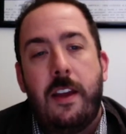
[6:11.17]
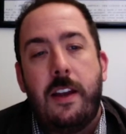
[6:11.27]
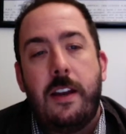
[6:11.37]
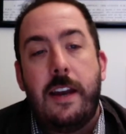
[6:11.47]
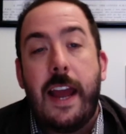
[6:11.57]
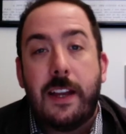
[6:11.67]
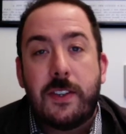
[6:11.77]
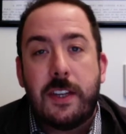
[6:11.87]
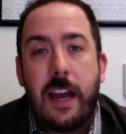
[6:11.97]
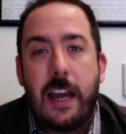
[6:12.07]

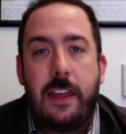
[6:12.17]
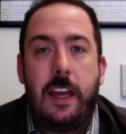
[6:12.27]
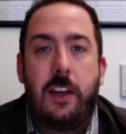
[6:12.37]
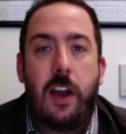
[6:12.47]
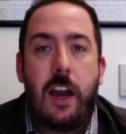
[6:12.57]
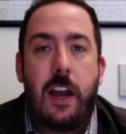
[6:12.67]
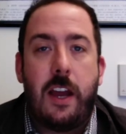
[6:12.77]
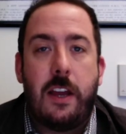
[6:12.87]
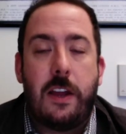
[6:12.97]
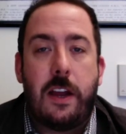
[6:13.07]
Next, I think
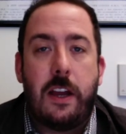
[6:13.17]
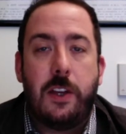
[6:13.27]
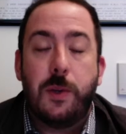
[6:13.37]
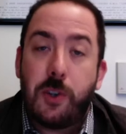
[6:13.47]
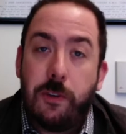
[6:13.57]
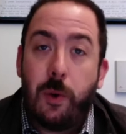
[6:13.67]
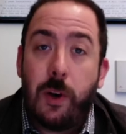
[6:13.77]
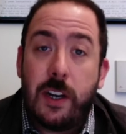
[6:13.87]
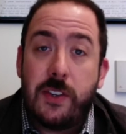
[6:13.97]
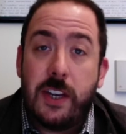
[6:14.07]
youth serving
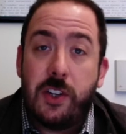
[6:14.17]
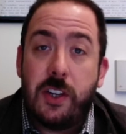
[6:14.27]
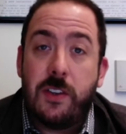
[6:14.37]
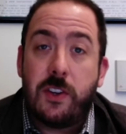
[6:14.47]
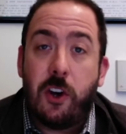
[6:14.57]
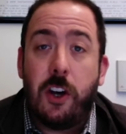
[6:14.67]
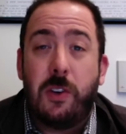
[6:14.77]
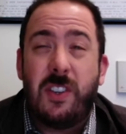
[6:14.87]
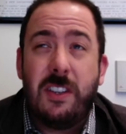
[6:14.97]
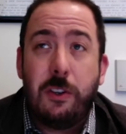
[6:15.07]
organizations are
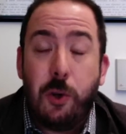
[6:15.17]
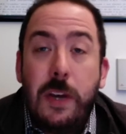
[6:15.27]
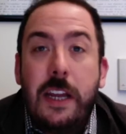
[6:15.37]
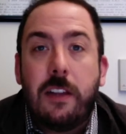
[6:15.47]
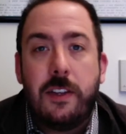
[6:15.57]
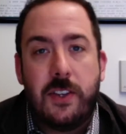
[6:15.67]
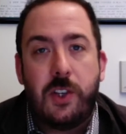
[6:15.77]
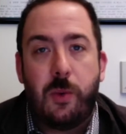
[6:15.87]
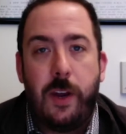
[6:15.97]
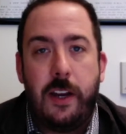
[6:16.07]
uniquely
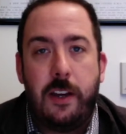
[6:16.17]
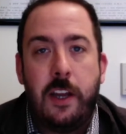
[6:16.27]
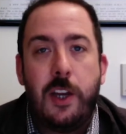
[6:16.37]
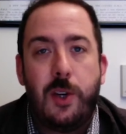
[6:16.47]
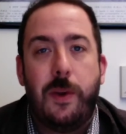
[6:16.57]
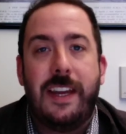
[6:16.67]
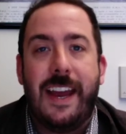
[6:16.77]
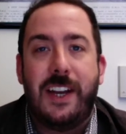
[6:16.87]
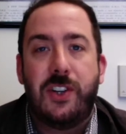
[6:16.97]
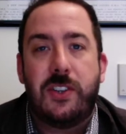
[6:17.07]
situated to
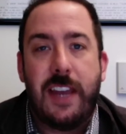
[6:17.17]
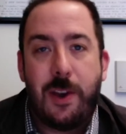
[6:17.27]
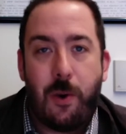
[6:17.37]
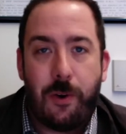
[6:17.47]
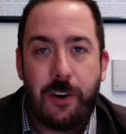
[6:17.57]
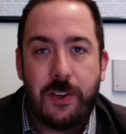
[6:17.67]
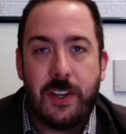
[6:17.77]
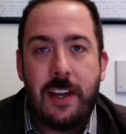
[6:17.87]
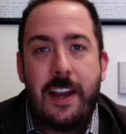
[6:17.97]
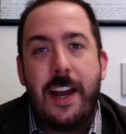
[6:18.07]
engage stakeholders.
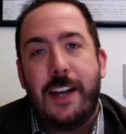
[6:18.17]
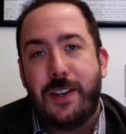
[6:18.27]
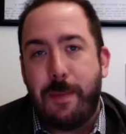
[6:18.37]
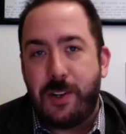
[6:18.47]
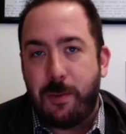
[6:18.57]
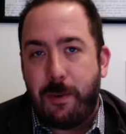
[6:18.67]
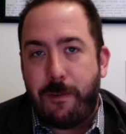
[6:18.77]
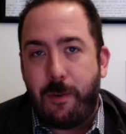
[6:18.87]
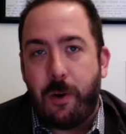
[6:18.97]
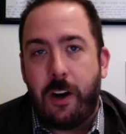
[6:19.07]
As I mentioned
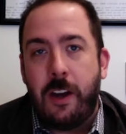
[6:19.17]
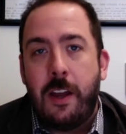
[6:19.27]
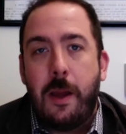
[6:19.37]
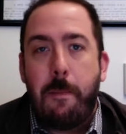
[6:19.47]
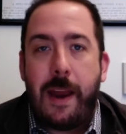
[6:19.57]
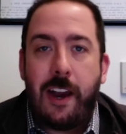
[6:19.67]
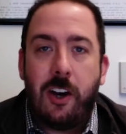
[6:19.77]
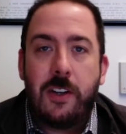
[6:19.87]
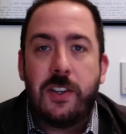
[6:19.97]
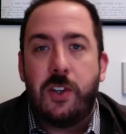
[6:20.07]
before,
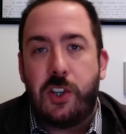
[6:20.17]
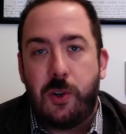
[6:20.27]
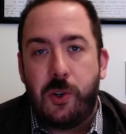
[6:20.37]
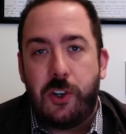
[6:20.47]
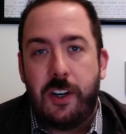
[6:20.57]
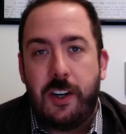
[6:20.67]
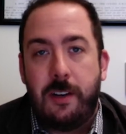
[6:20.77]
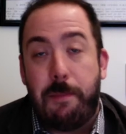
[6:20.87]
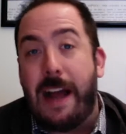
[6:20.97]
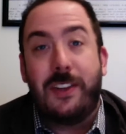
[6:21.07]
parents and children,
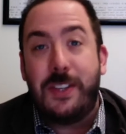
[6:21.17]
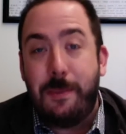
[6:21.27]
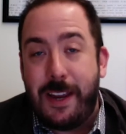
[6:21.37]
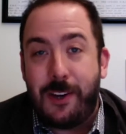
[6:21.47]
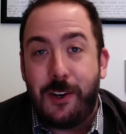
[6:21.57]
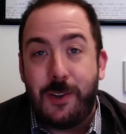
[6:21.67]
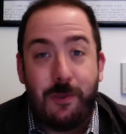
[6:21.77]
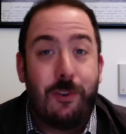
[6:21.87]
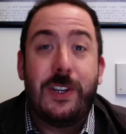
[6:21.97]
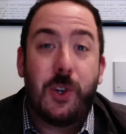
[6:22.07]
policymakers and
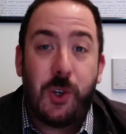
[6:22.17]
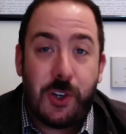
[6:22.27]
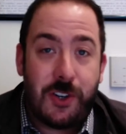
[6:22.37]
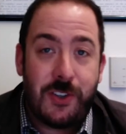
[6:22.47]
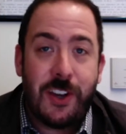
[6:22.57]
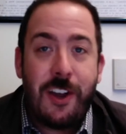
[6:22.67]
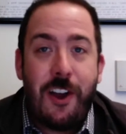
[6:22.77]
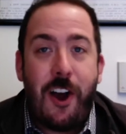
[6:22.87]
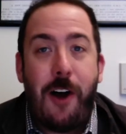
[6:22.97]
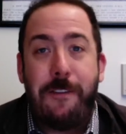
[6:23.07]
researchers
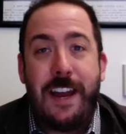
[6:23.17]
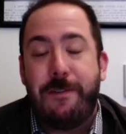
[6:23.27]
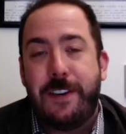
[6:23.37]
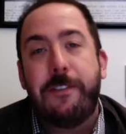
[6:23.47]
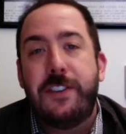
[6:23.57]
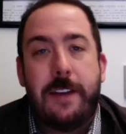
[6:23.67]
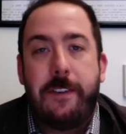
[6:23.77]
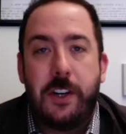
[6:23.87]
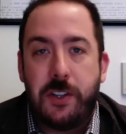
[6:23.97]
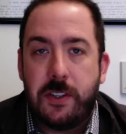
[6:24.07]
often have different
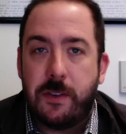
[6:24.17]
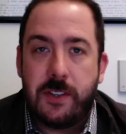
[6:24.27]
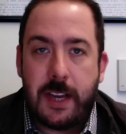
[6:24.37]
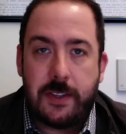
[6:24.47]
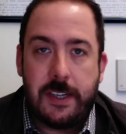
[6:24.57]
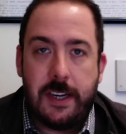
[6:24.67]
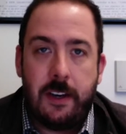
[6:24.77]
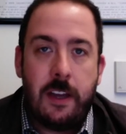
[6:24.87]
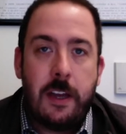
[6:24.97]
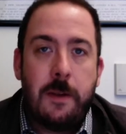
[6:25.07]
definitions of sexting.
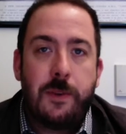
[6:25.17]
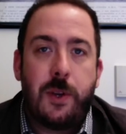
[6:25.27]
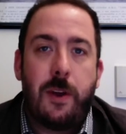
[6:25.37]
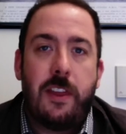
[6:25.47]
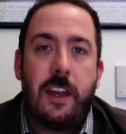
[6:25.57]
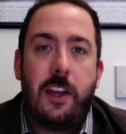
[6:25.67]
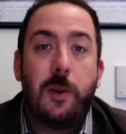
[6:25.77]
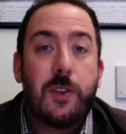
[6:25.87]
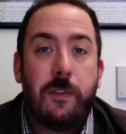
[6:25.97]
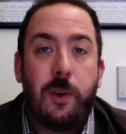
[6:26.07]
So I think youth
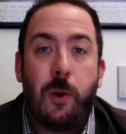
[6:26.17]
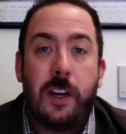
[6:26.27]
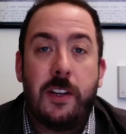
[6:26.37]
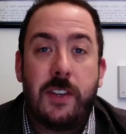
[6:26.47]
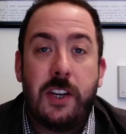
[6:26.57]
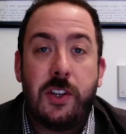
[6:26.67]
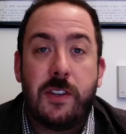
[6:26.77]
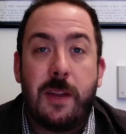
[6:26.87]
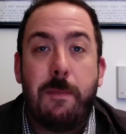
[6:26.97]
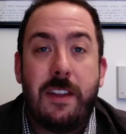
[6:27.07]
serving organizations
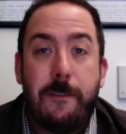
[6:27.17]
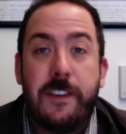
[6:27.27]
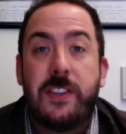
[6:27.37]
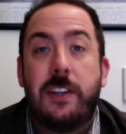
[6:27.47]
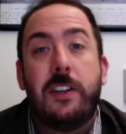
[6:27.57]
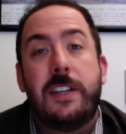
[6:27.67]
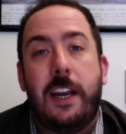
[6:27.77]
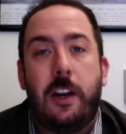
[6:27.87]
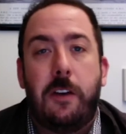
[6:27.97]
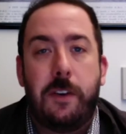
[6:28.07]
can be the
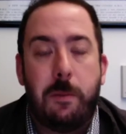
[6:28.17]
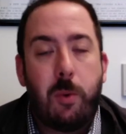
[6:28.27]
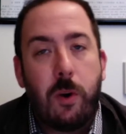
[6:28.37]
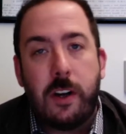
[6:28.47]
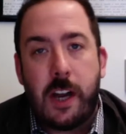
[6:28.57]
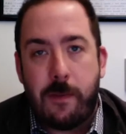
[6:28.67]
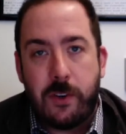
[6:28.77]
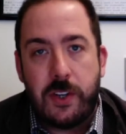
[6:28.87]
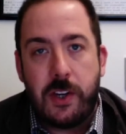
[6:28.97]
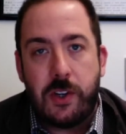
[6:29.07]
facilitator of an important
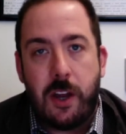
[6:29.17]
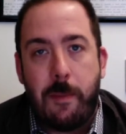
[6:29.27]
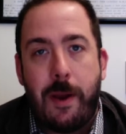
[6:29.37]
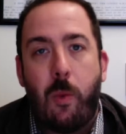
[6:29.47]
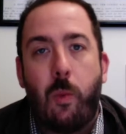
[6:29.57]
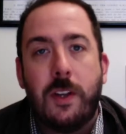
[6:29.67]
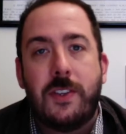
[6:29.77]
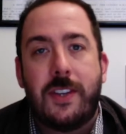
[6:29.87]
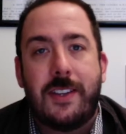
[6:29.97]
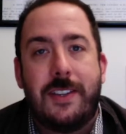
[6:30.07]
conversation about what
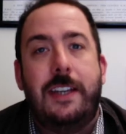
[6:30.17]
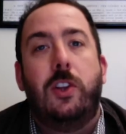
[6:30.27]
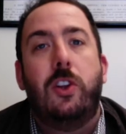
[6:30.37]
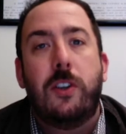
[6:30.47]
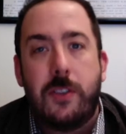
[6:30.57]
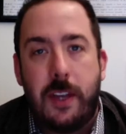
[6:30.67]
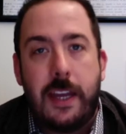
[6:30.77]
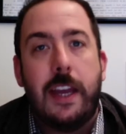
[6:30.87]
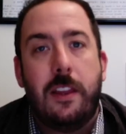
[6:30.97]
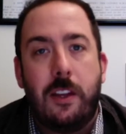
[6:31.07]
sexting looks like
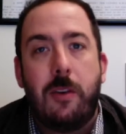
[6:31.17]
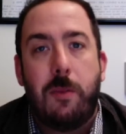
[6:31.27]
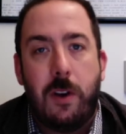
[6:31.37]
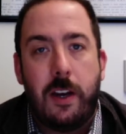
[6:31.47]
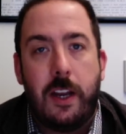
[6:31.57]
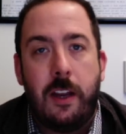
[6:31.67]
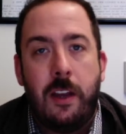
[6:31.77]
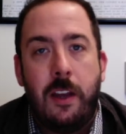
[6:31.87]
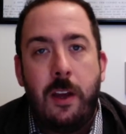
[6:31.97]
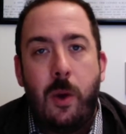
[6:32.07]
in the community,
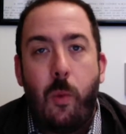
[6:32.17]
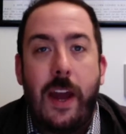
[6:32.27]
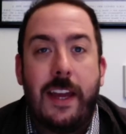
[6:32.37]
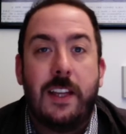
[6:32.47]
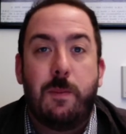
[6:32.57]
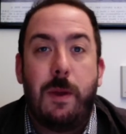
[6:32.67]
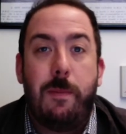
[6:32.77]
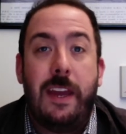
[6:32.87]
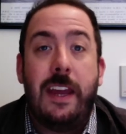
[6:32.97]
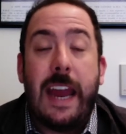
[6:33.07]
why kids might
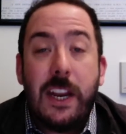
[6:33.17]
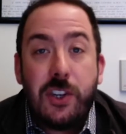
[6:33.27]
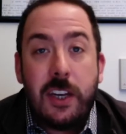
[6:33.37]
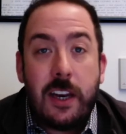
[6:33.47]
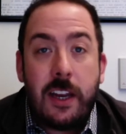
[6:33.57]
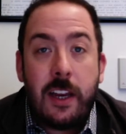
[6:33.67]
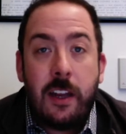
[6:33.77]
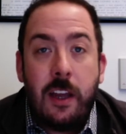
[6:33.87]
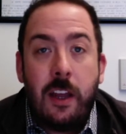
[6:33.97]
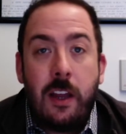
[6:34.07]
be engaging in it,
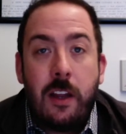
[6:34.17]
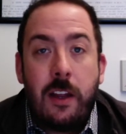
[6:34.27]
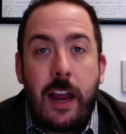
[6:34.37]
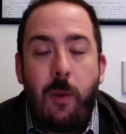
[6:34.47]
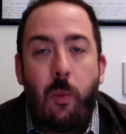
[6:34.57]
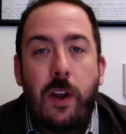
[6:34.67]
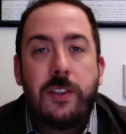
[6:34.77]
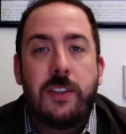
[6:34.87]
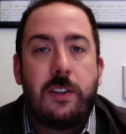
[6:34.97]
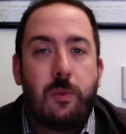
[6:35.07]
and
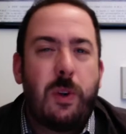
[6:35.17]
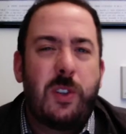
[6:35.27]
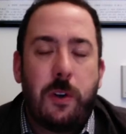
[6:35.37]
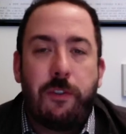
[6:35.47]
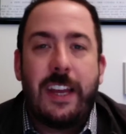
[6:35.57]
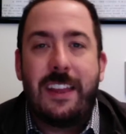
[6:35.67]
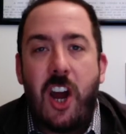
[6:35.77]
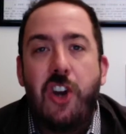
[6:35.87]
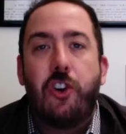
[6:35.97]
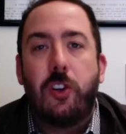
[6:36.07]
what's sort of like the
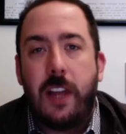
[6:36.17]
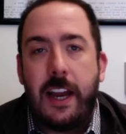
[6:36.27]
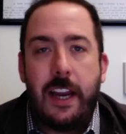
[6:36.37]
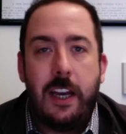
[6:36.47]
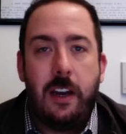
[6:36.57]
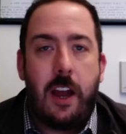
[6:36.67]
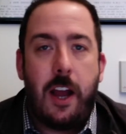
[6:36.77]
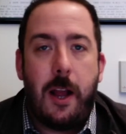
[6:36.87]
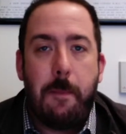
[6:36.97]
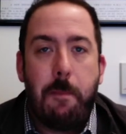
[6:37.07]
underlying
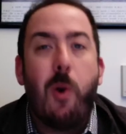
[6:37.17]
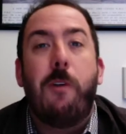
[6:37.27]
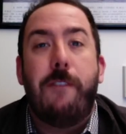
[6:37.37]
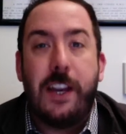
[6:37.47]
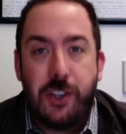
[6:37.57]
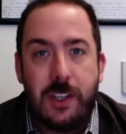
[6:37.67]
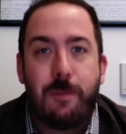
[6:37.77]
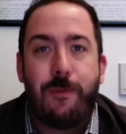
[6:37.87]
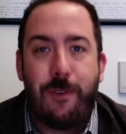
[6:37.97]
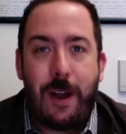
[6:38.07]
motivations
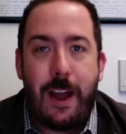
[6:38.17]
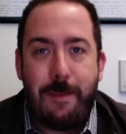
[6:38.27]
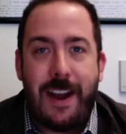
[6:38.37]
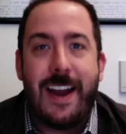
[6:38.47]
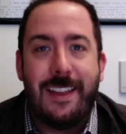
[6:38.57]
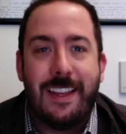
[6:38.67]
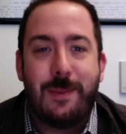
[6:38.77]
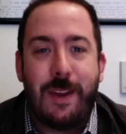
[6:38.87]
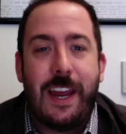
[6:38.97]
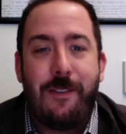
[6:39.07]
behind these
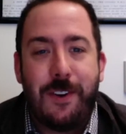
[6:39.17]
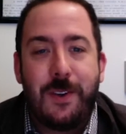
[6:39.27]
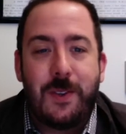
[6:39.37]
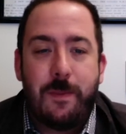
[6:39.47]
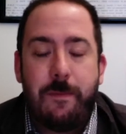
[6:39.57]
behaviors.